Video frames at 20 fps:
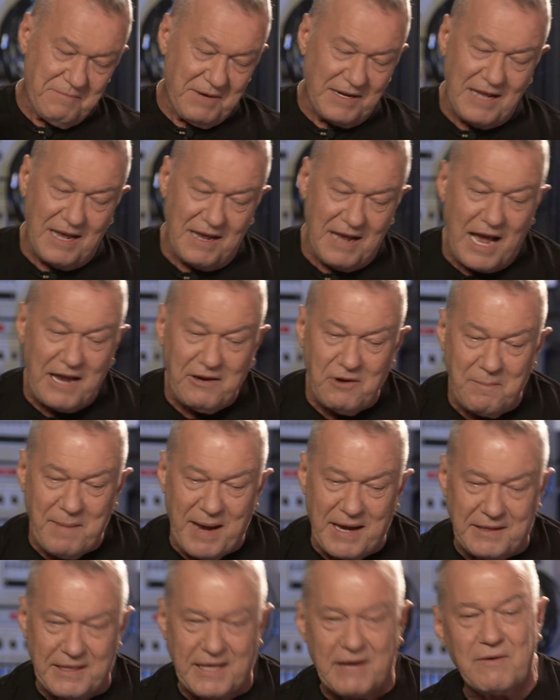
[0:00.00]
But uh, I go
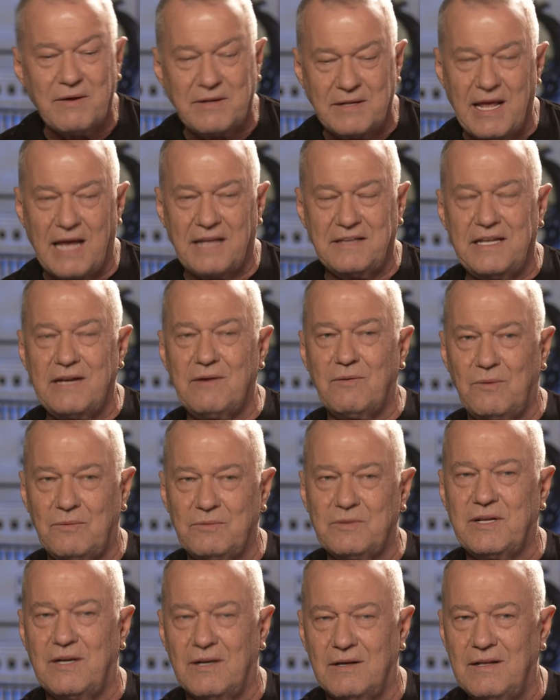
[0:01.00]
back there and, and they're
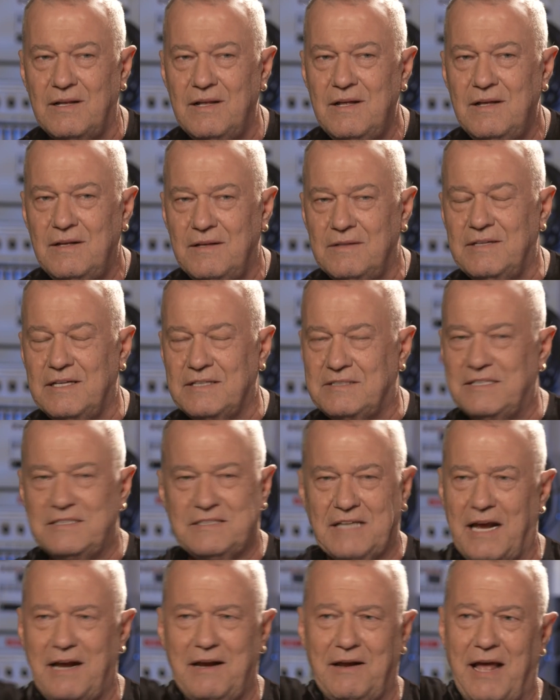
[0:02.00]
all, you know, this
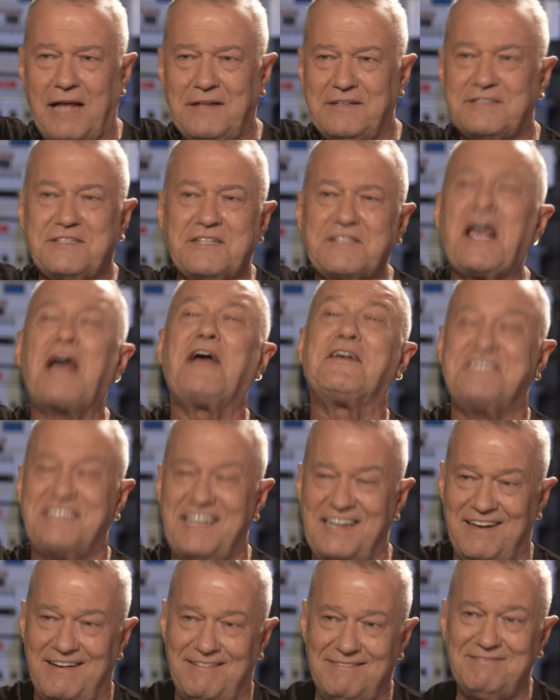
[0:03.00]
is our, this is our
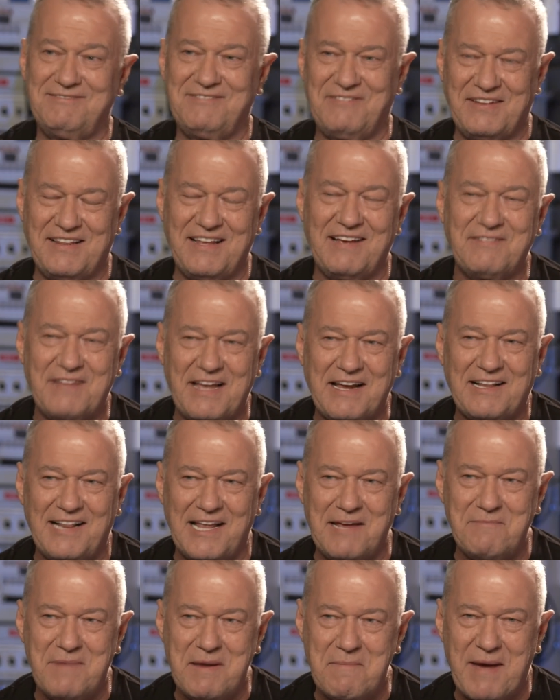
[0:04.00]
singer. But they, they
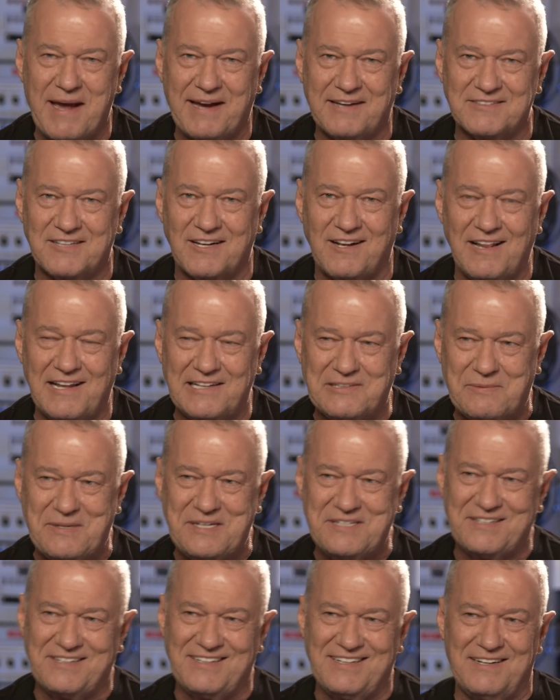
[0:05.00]
claim me back as a
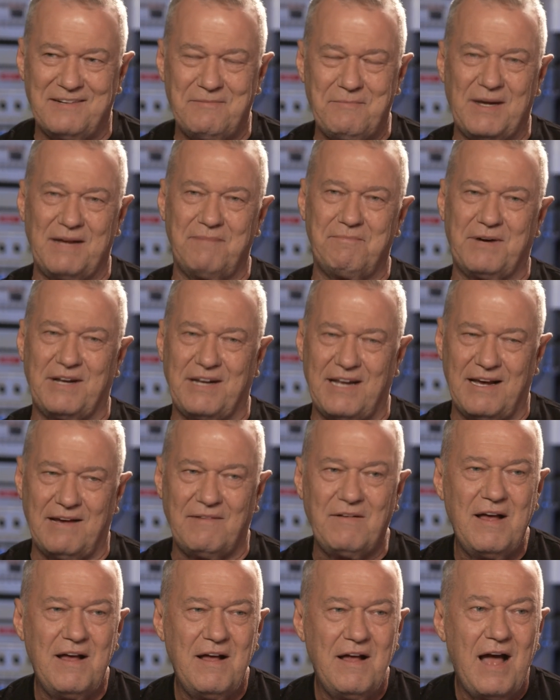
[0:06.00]
Glaswegian, you know. But, but uh,
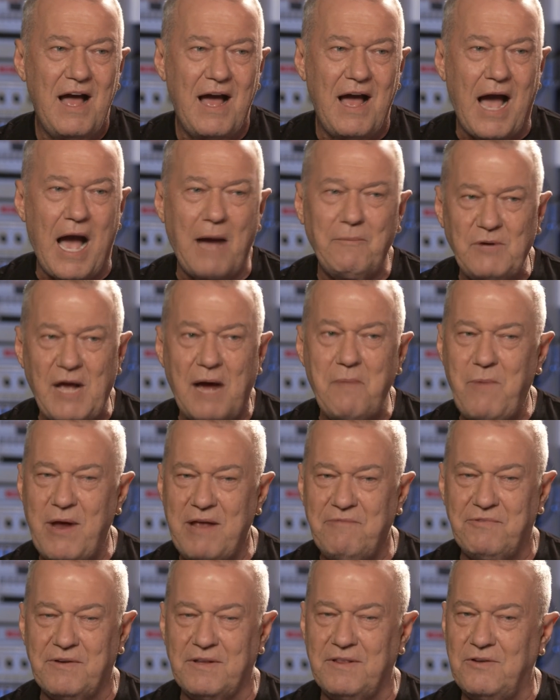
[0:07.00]
I'm
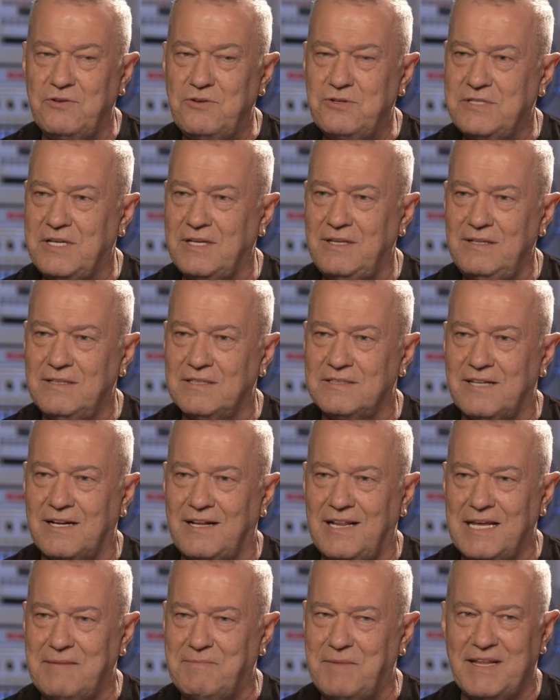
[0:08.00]
waiting for the New Zealanders to
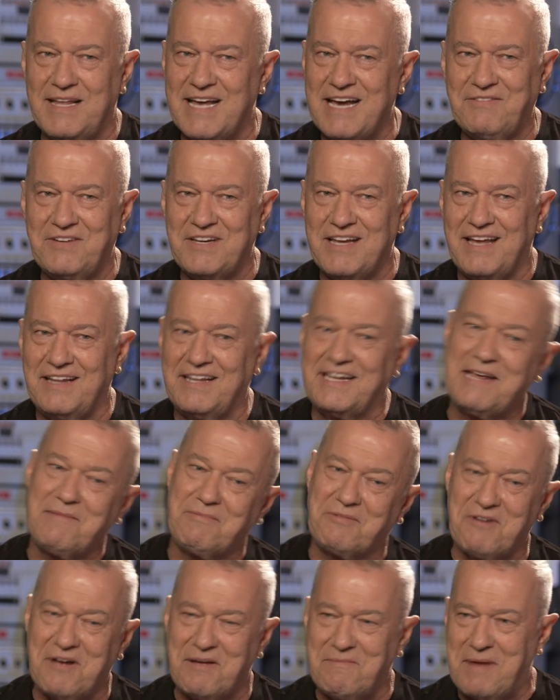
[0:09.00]
claim me. They haven't yet. They
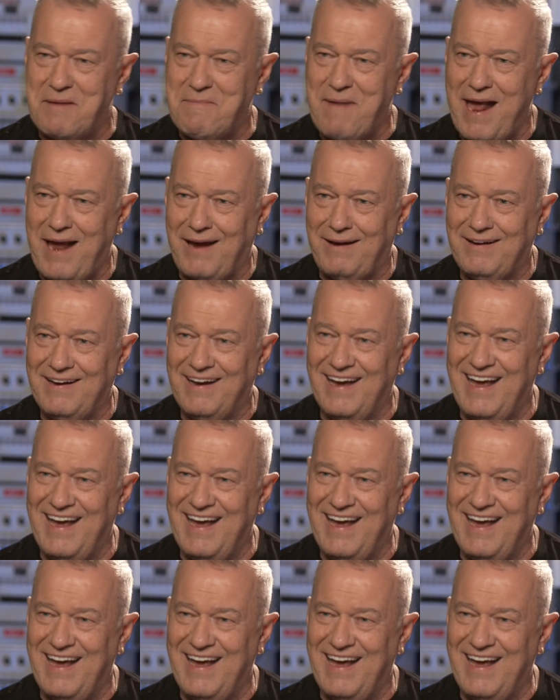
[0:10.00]
keep throwing me back.